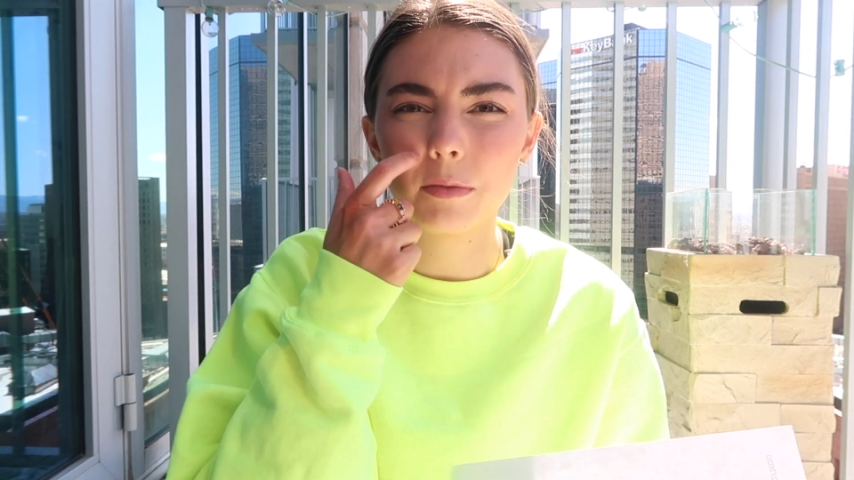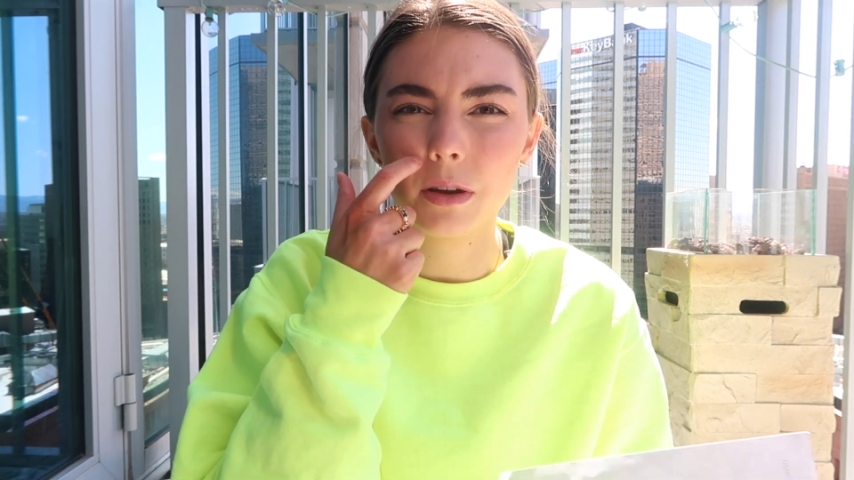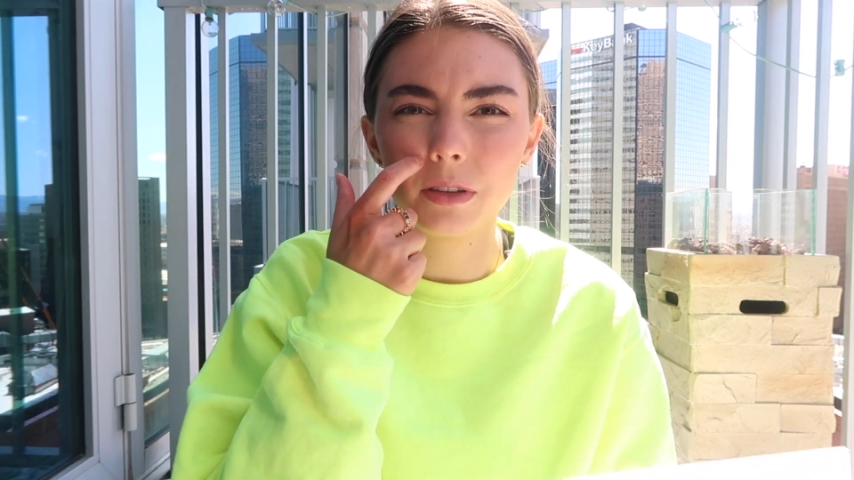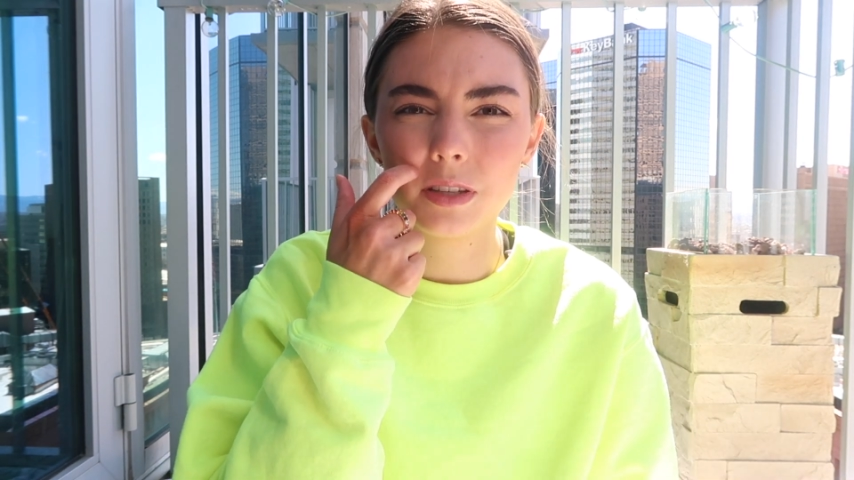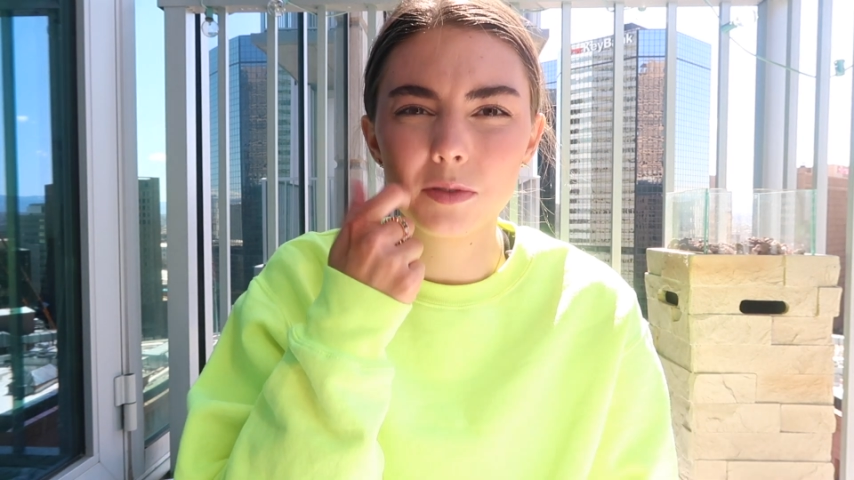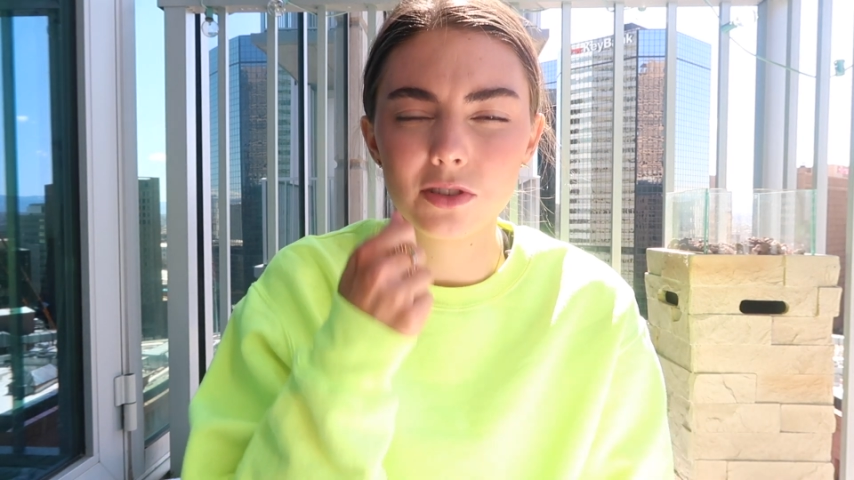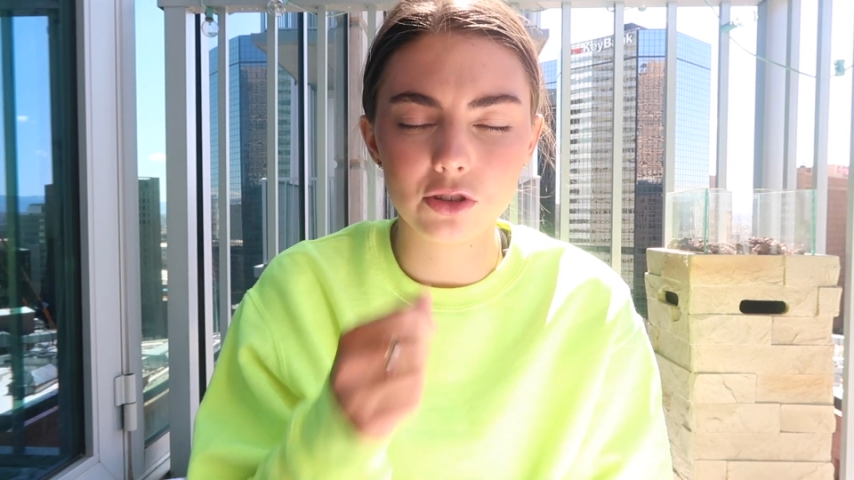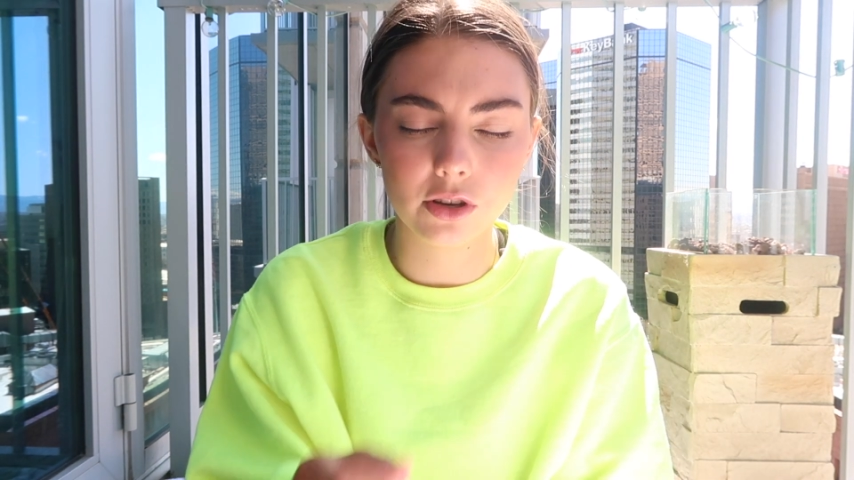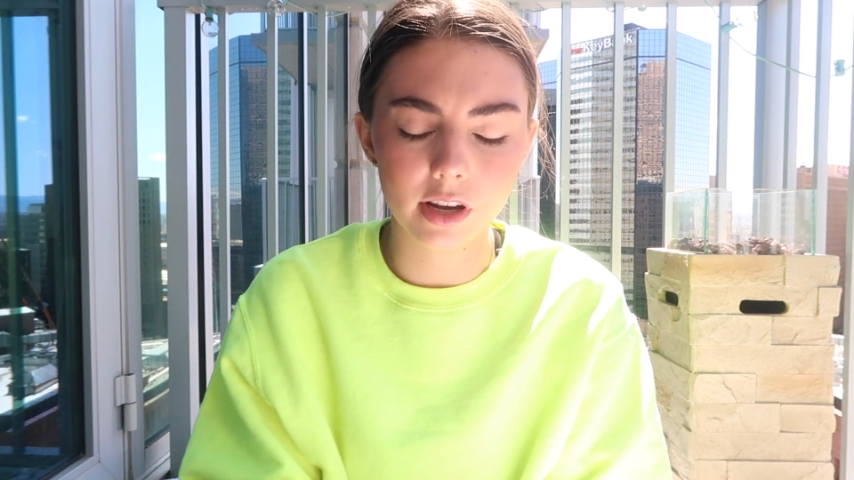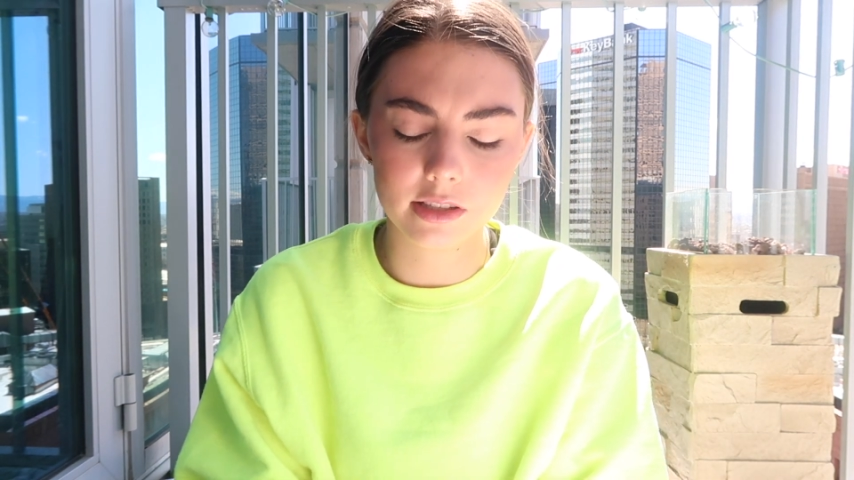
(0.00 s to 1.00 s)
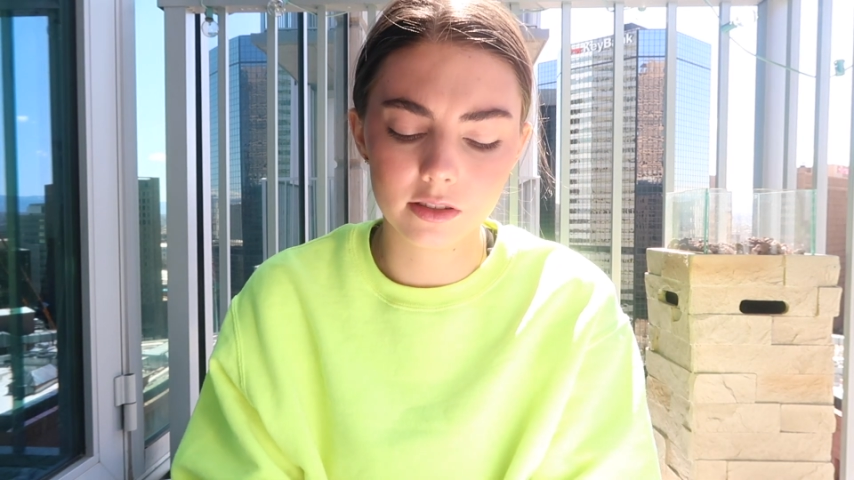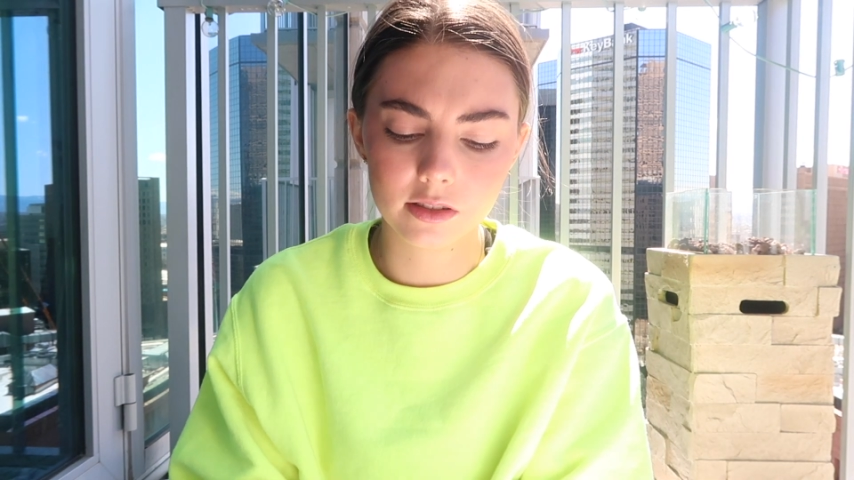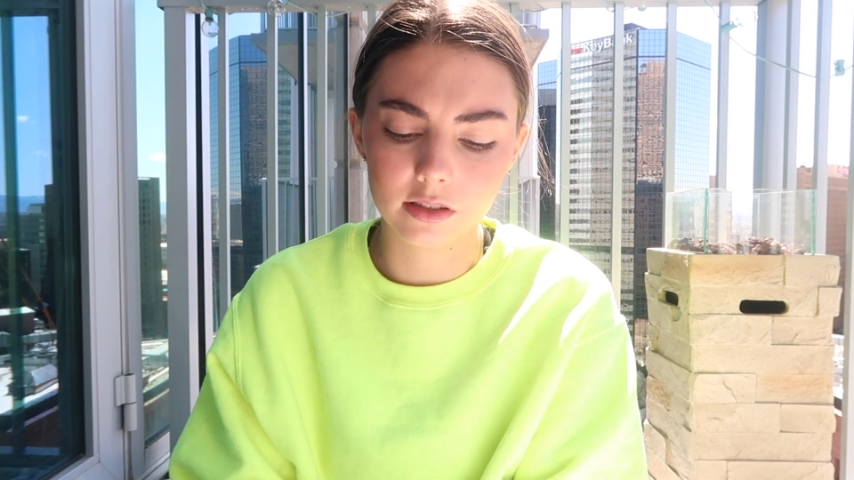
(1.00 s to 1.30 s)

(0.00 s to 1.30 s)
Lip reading: I'm not really supposed to show you guys